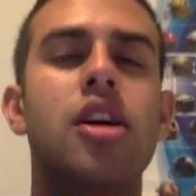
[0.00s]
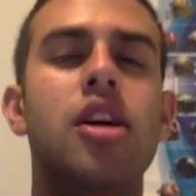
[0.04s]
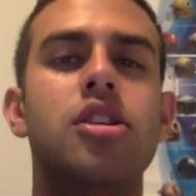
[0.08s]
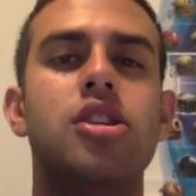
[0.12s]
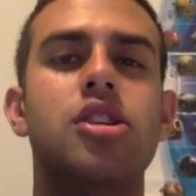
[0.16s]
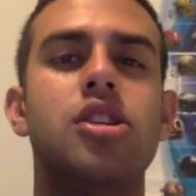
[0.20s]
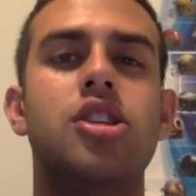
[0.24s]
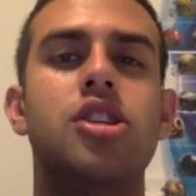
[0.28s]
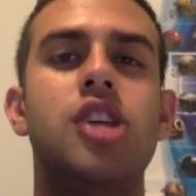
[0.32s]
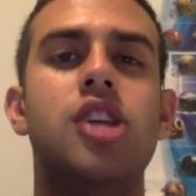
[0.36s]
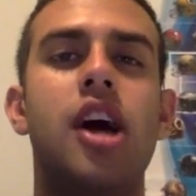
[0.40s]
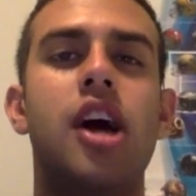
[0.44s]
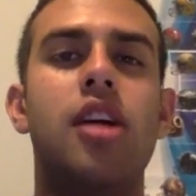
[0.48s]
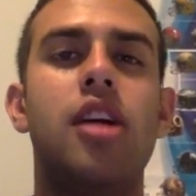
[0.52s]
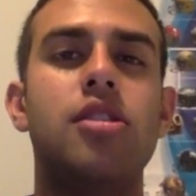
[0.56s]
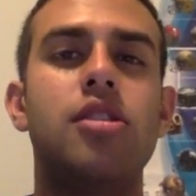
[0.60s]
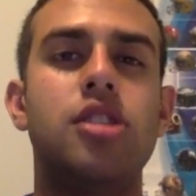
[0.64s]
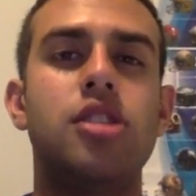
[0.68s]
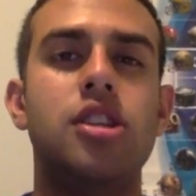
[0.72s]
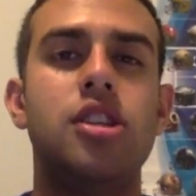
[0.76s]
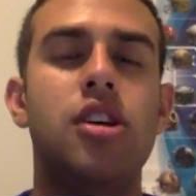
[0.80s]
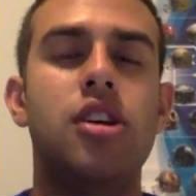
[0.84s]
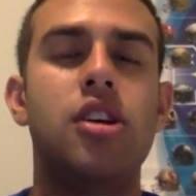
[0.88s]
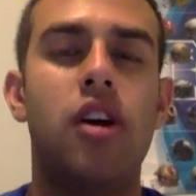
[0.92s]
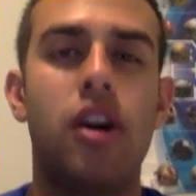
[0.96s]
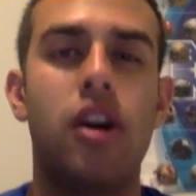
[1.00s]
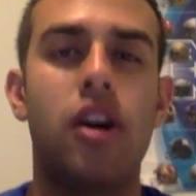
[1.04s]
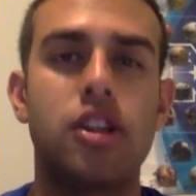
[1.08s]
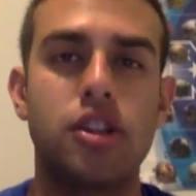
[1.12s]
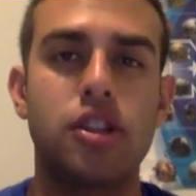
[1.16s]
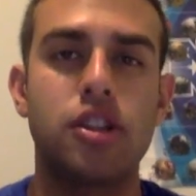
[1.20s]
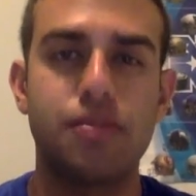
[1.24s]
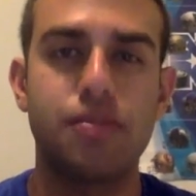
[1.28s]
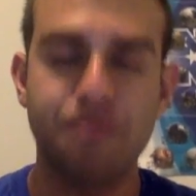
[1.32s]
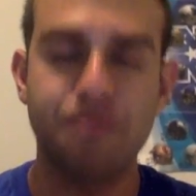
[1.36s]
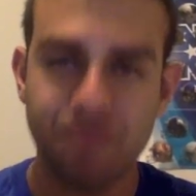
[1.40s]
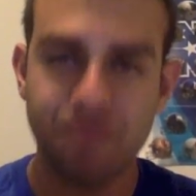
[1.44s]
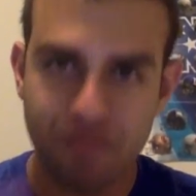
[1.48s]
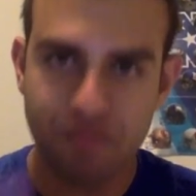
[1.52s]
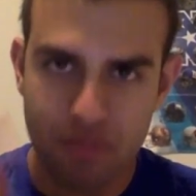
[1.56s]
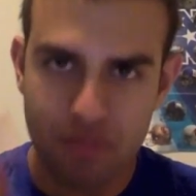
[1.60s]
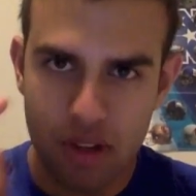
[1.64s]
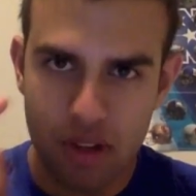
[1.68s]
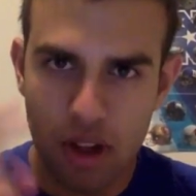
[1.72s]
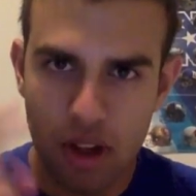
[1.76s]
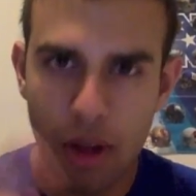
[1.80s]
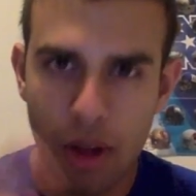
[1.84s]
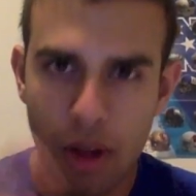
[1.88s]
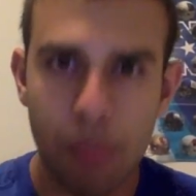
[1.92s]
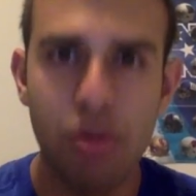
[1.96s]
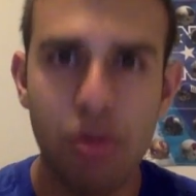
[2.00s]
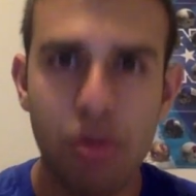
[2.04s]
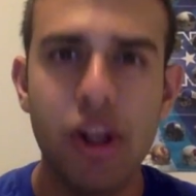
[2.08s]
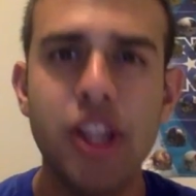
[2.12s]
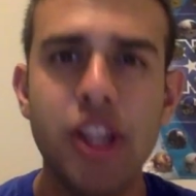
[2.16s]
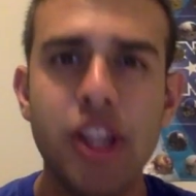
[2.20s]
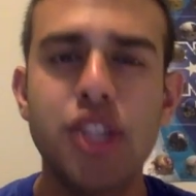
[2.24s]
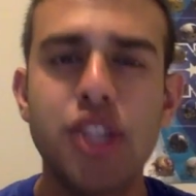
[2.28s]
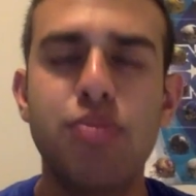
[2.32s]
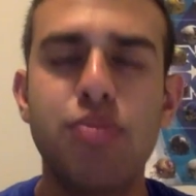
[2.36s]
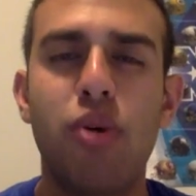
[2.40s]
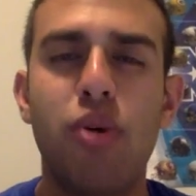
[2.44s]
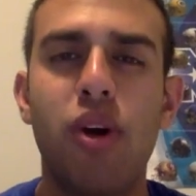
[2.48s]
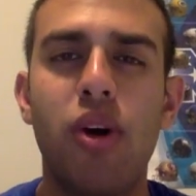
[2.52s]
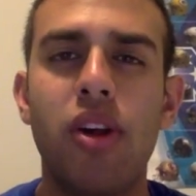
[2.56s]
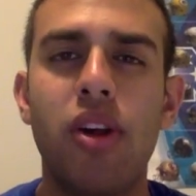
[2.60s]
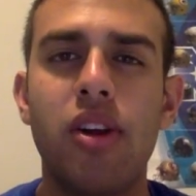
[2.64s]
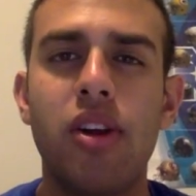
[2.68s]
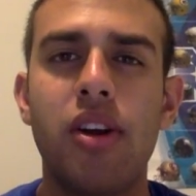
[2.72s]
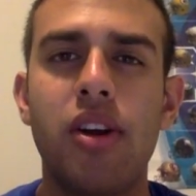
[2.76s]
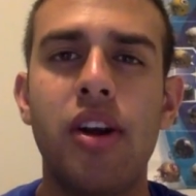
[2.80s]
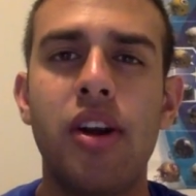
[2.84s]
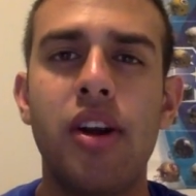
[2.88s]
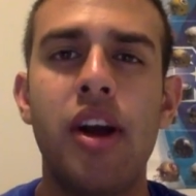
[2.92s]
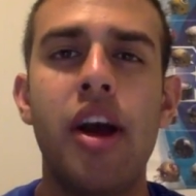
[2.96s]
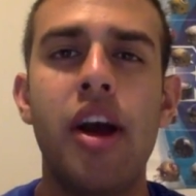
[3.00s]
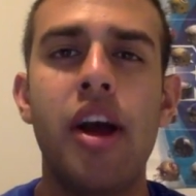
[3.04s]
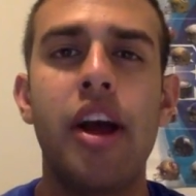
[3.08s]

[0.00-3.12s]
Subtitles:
The Seattle Seahawks play spoiler,